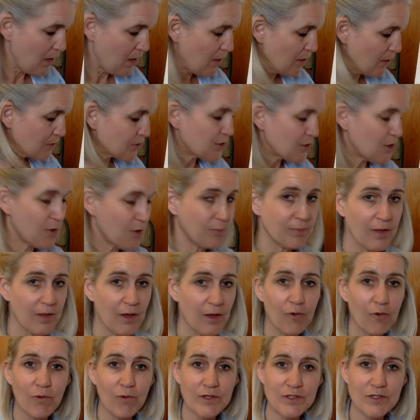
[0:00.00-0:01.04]
So
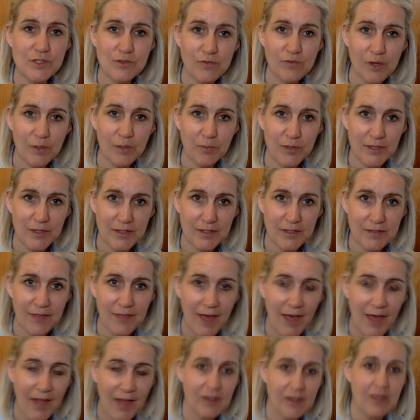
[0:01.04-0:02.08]
once you've completed
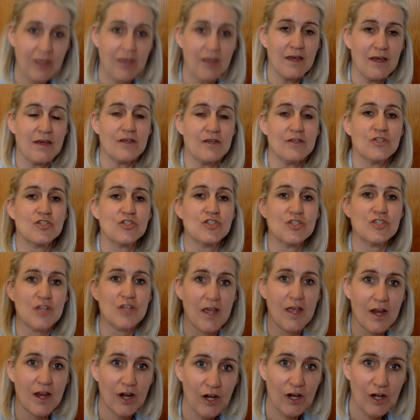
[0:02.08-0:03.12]
that,
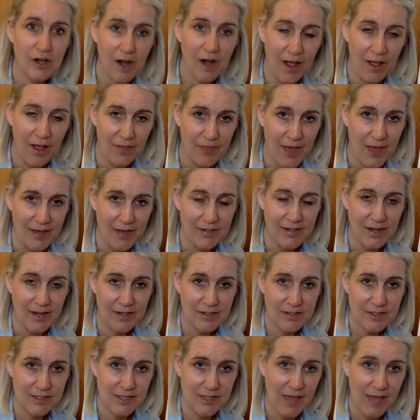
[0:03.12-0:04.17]
share on that
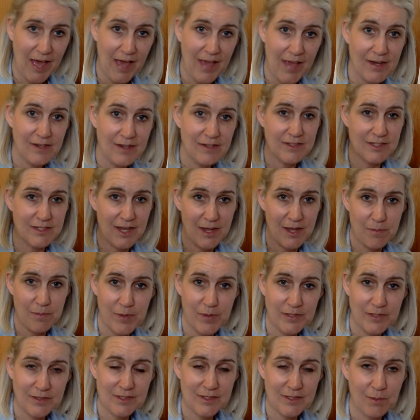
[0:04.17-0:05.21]
next slide, type
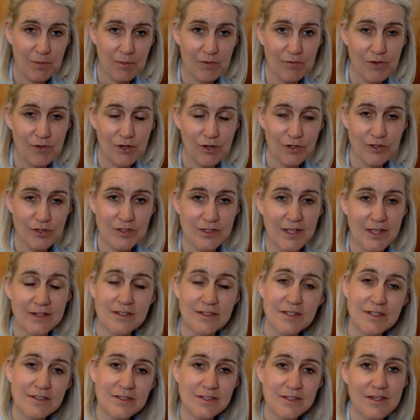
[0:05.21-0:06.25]
in some of your
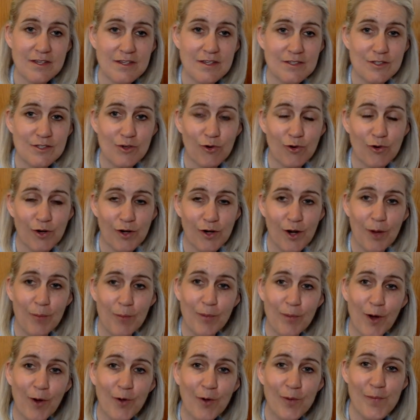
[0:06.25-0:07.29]
sentences or a
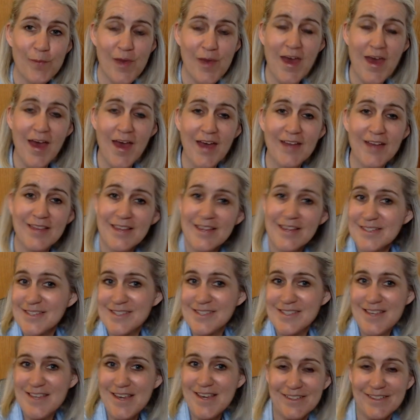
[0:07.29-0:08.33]
poem, and let's
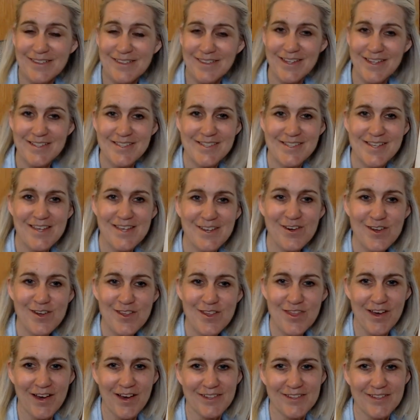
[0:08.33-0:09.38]
see it. Let's see your
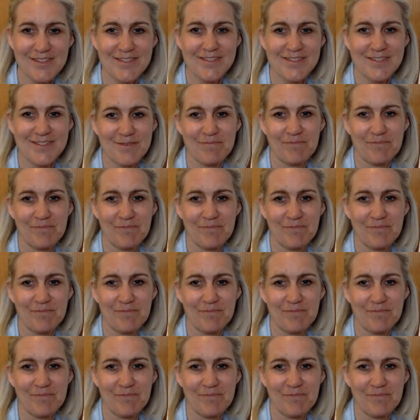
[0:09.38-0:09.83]
thoughts.